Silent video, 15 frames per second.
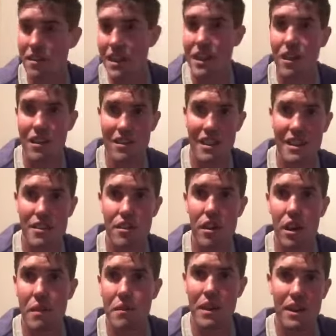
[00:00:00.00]
you guys next
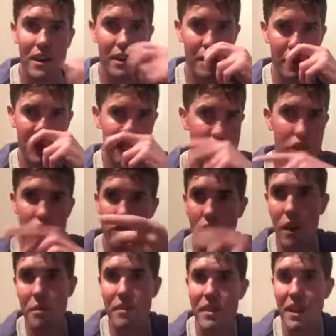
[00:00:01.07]
time.
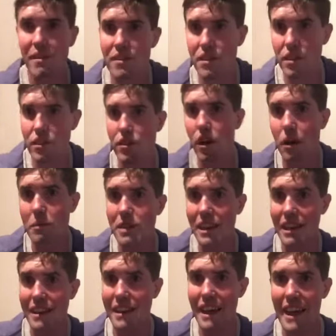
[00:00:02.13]
Subscribe if you haven't subscribed
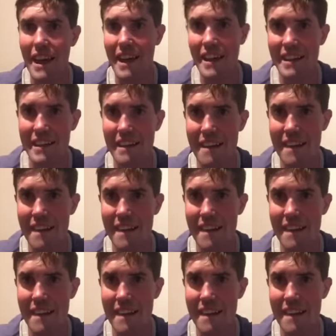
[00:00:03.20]
yet. And